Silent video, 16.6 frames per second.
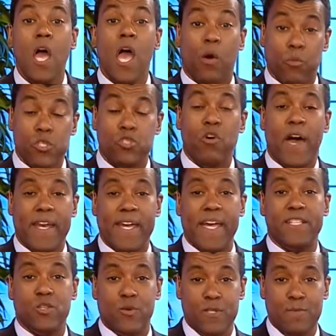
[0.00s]
and we'll try to
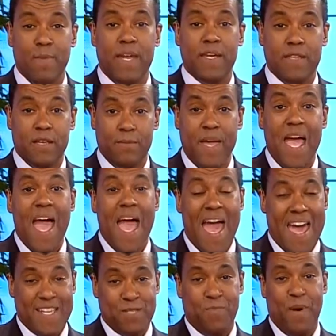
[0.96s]
get to as many of them
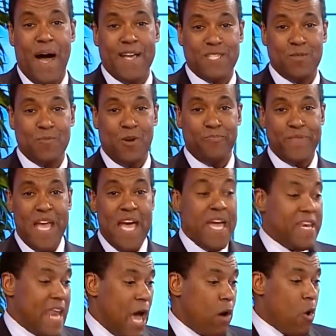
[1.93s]
as possible.
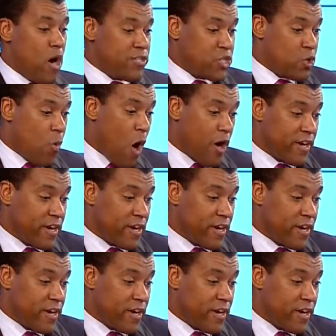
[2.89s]
Now on to our